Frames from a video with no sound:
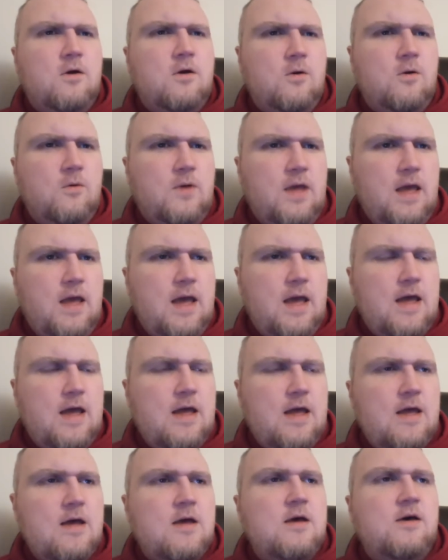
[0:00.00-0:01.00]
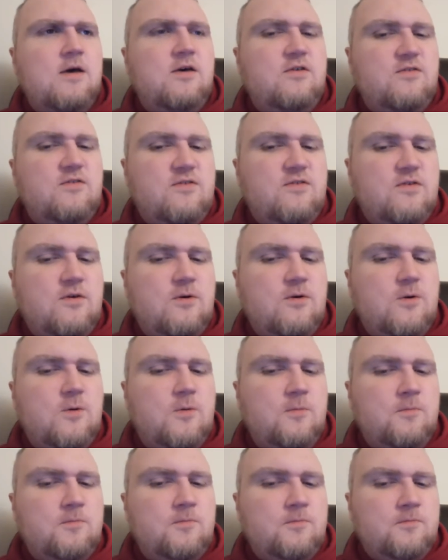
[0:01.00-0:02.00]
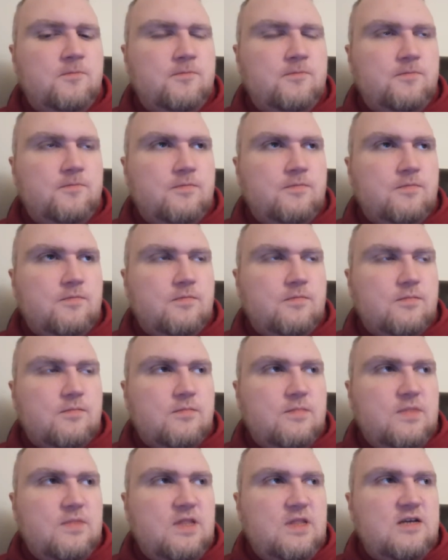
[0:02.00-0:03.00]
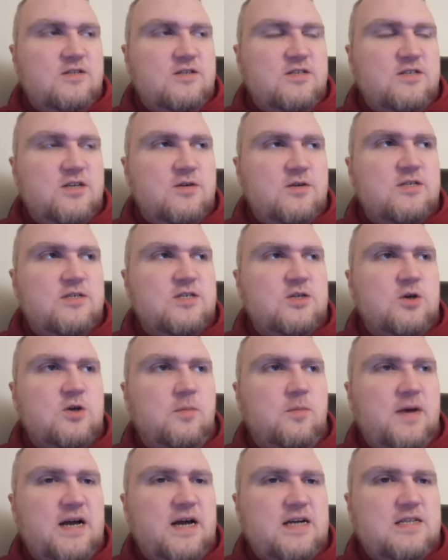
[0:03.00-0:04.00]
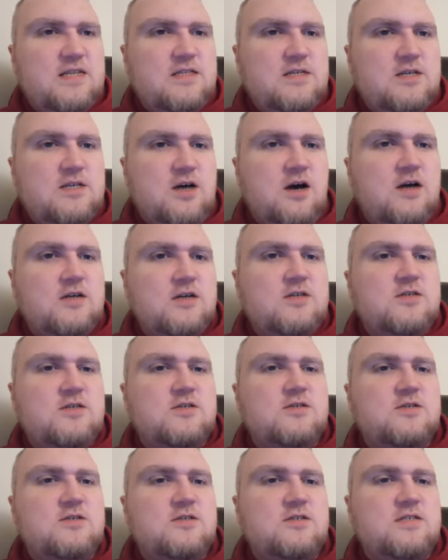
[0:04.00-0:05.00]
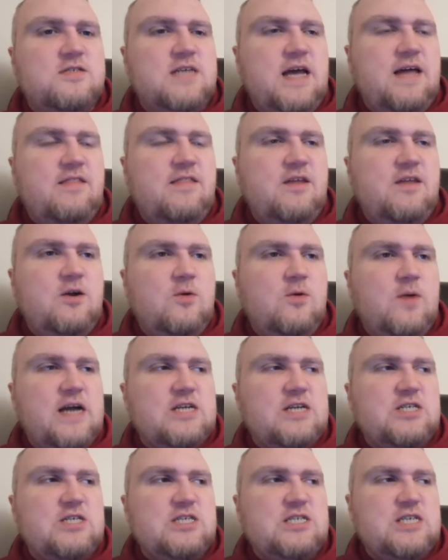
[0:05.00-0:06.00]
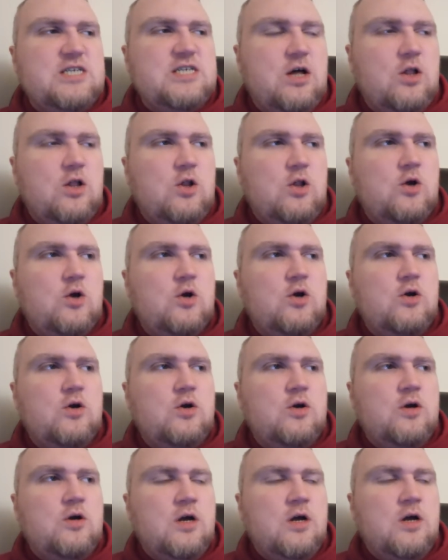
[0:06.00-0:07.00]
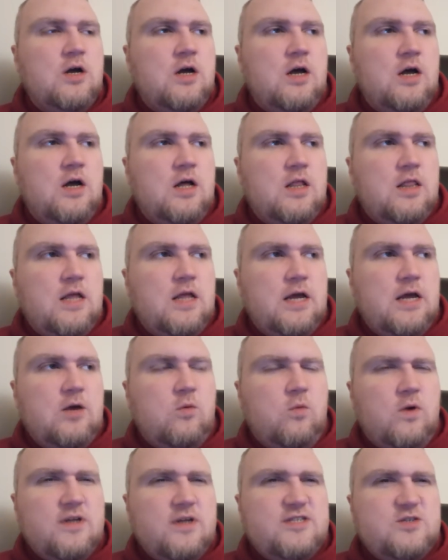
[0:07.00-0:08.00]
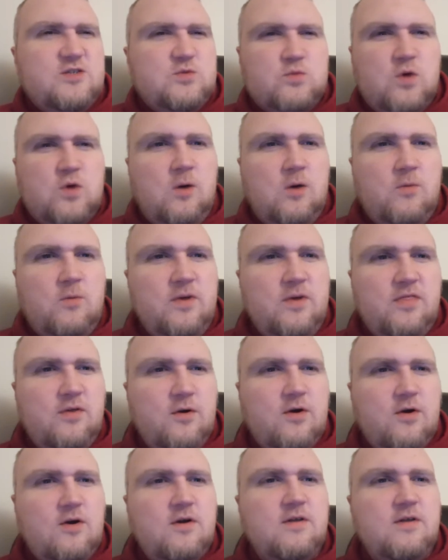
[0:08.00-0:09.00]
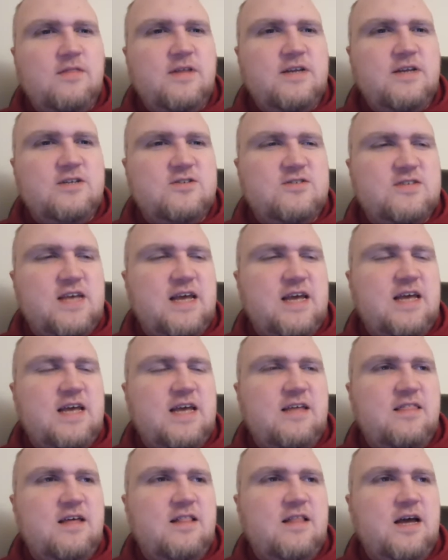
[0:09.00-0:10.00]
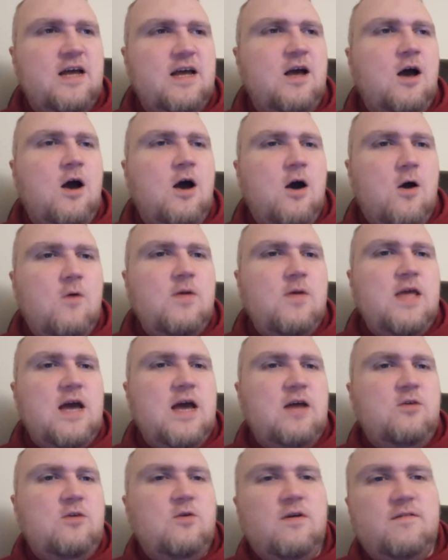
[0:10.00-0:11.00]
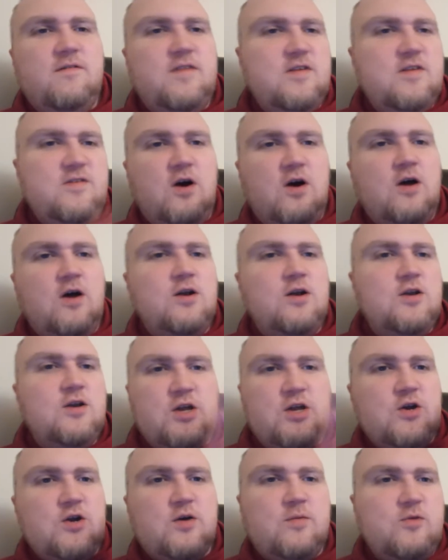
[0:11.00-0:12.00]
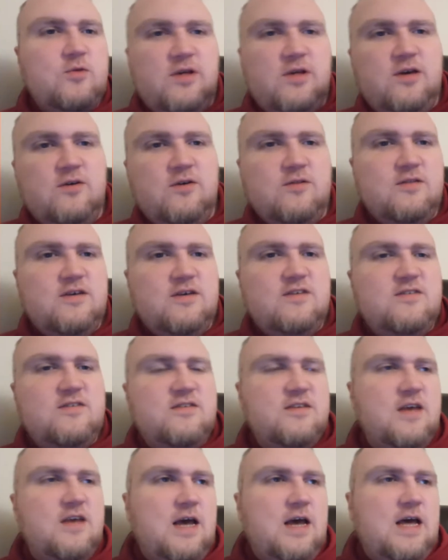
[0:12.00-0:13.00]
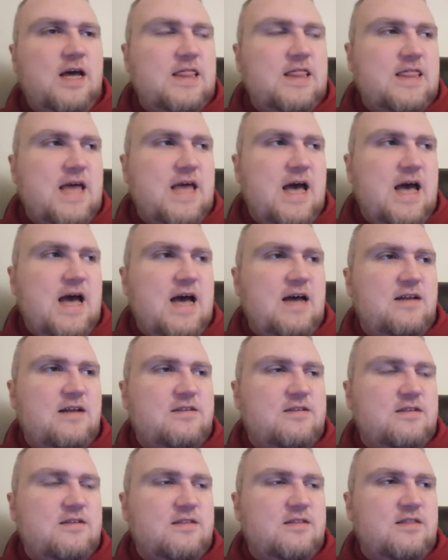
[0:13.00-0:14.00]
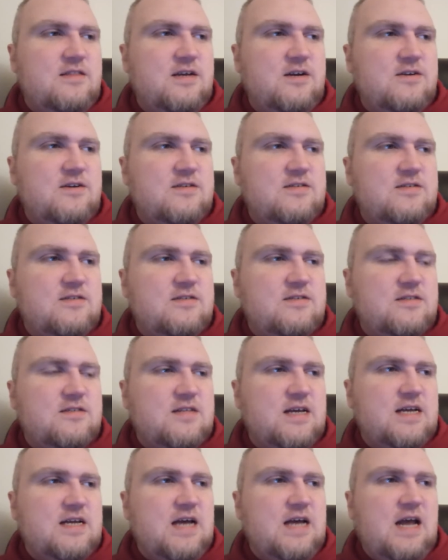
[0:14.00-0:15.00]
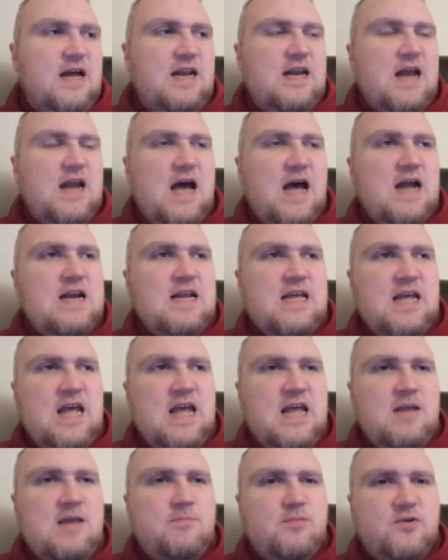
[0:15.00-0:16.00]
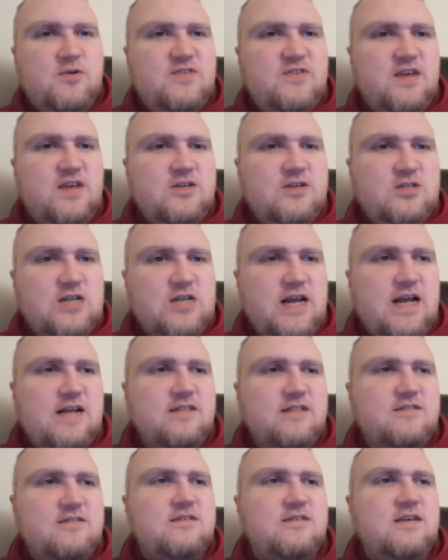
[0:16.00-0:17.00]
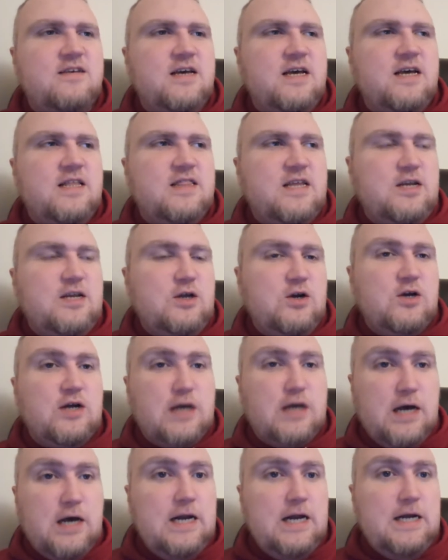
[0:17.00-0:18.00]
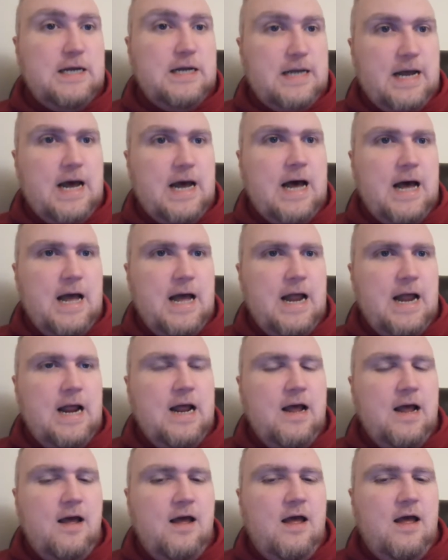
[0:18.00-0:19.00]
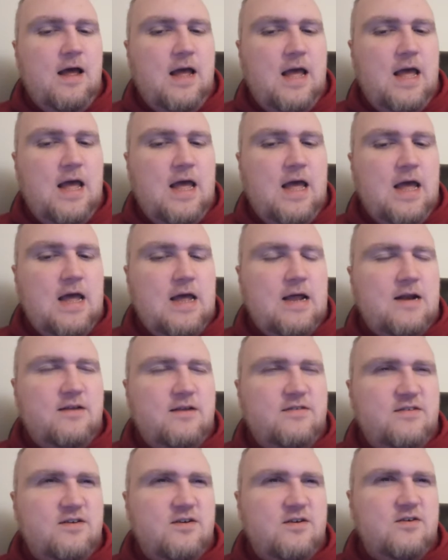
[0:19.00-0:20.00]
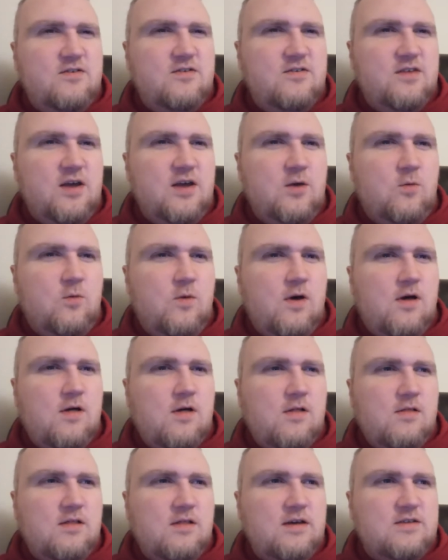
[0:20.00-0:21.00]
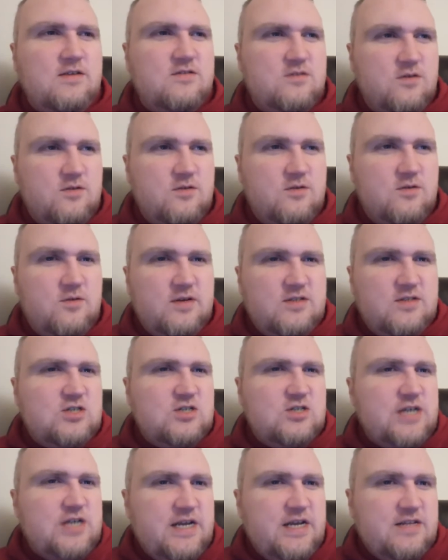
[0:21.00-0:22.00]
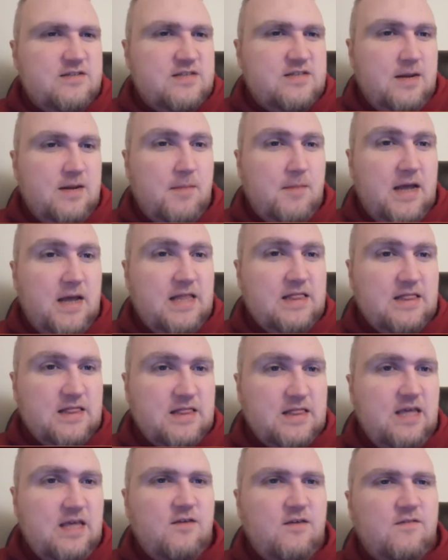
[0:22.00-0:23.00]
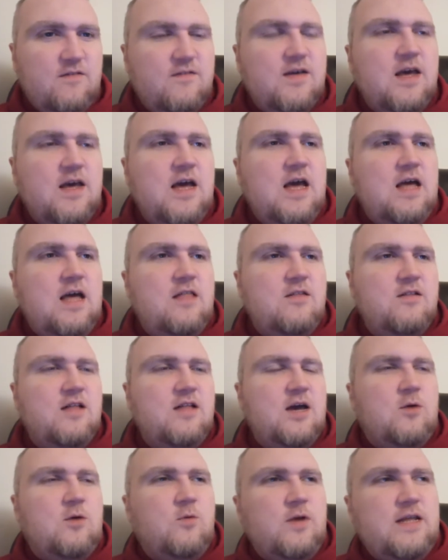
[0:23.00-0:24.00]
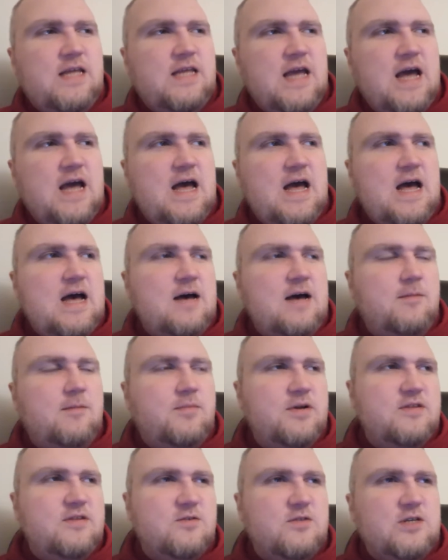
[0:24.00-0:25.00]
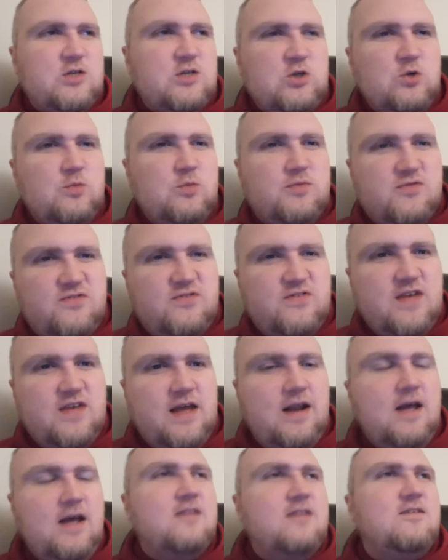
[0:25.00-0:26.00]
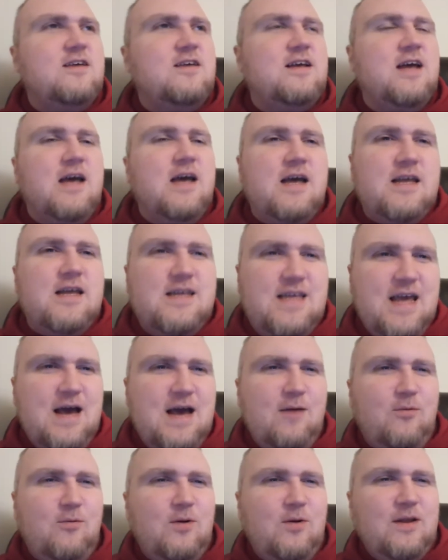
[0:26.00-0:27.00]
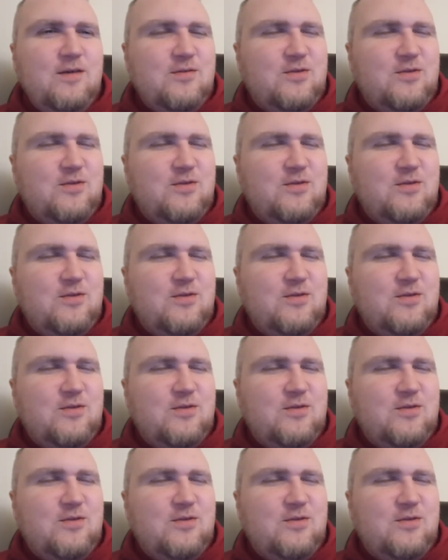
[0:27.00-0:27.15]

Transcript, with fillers: Okay. So Sarah's to go back to the doctors and they don't actually tell her like what's wrong with her. They just say that like, "Oh yeah, you have this uncurable illness that there is like a 98% chance that you're gonna die." And Sarah's like, "Well, like so there is a chance that I might live." And they're like, well, yeah, but it's only 2%. It's like, yeah, what do you